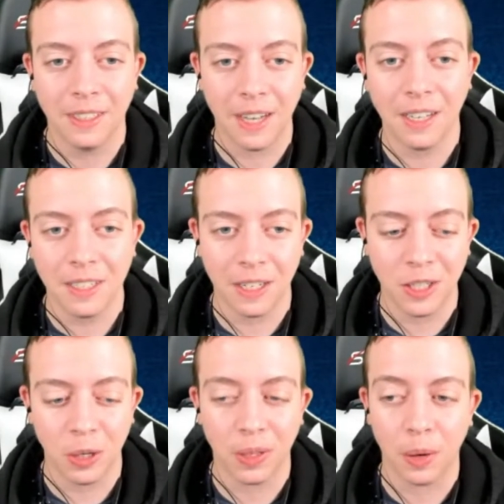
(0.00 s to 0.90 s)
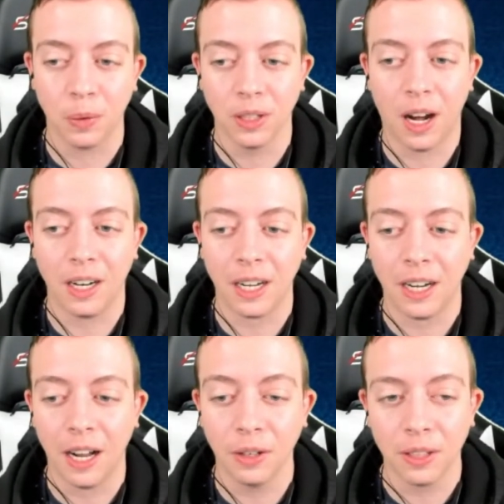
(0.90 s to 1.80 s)
dead tissue; they will not
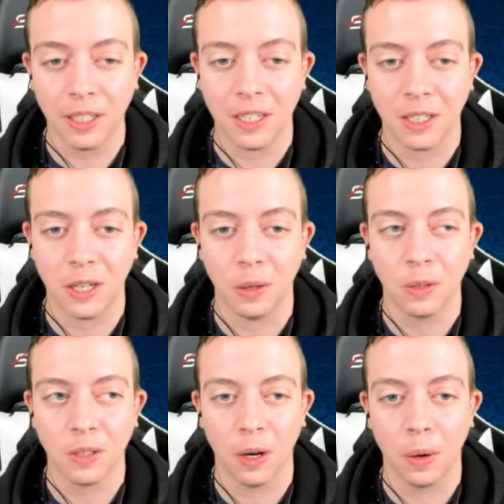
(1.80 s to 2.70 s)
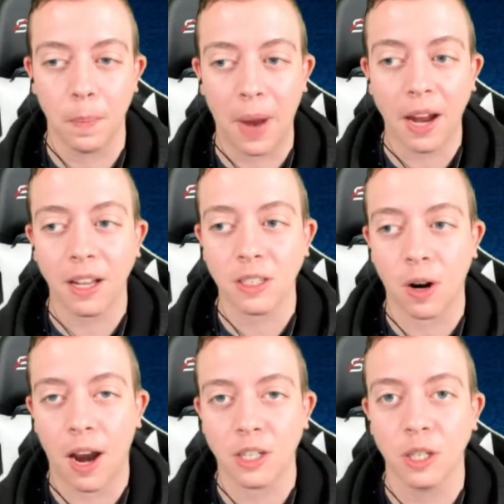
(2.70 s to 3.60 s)
eat healthy tissue. So maggots
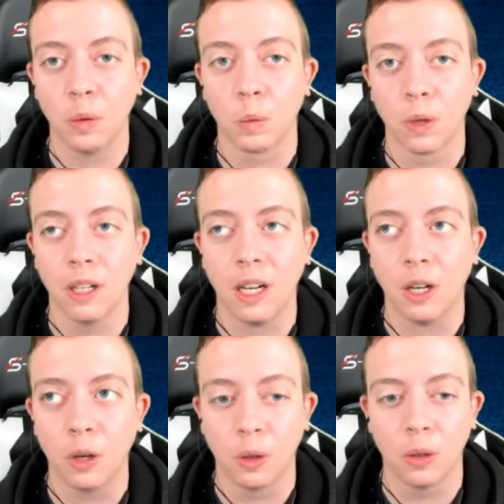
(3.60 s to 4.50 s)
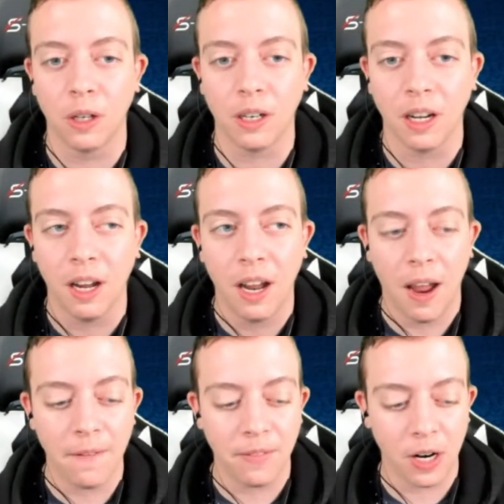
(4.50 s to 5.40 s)
are actually really good
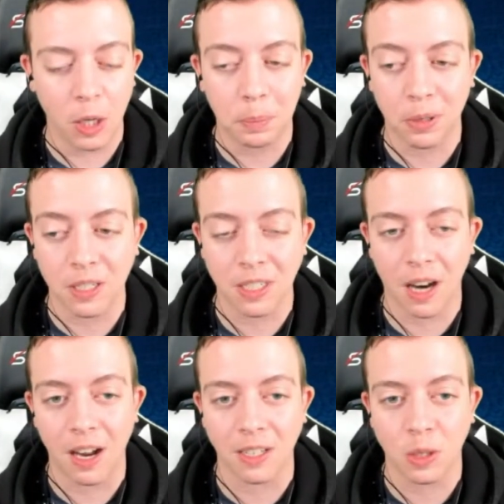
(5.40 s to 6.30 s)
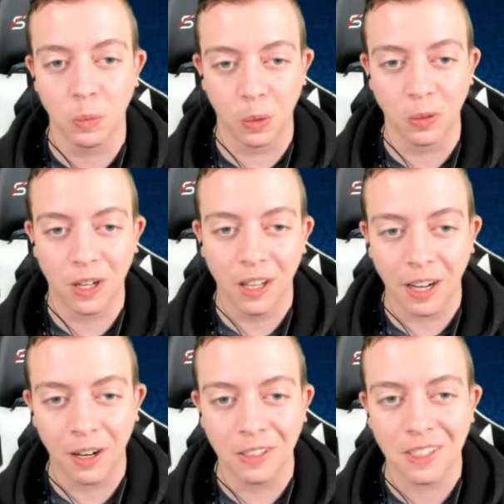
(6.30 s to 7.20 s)
and very precise wound
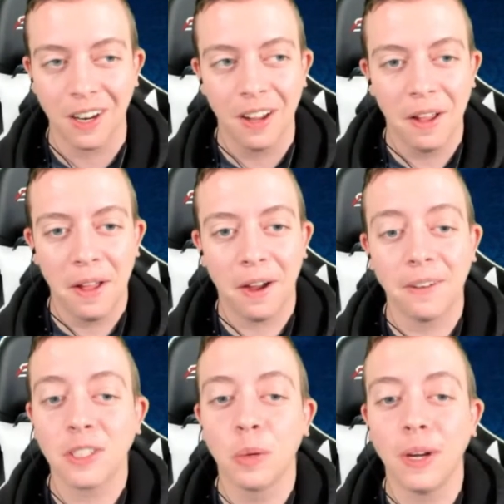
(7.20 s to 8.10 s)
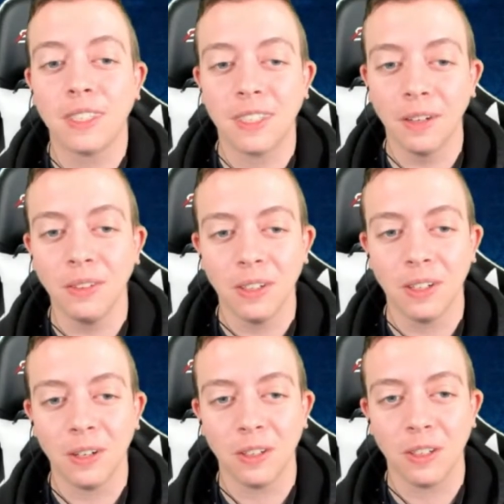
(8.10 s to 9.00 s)
cleaners. Uh, so we
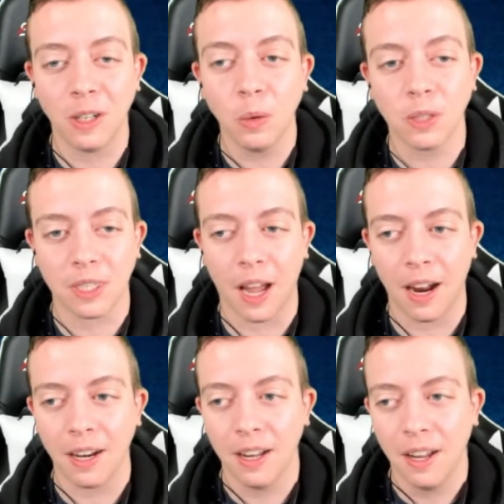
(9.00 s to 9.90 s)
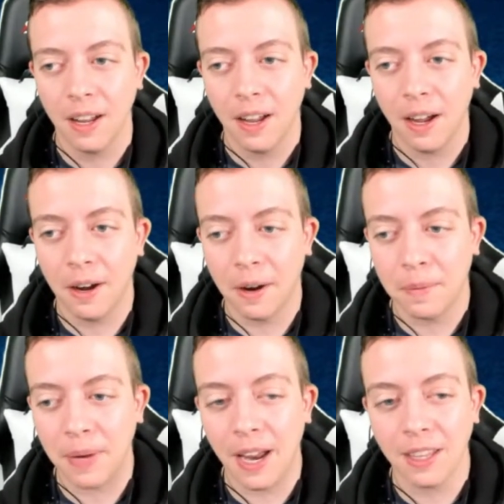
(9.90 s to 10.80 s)
still use that
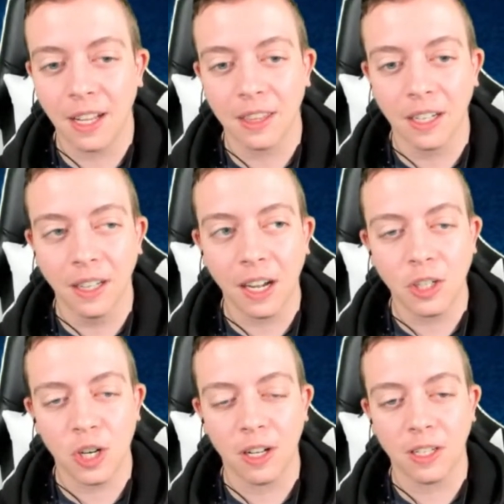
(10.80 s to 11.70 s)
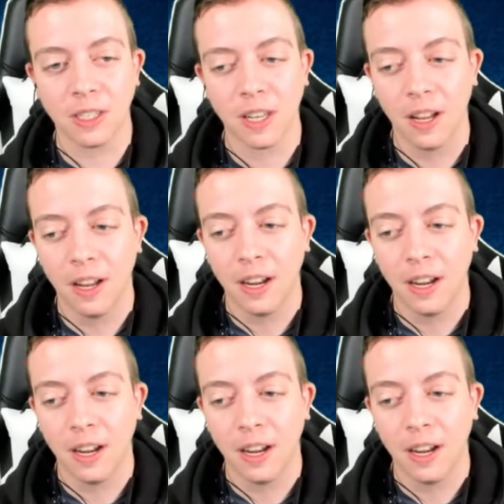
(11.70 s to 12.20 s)
um, and then the leeches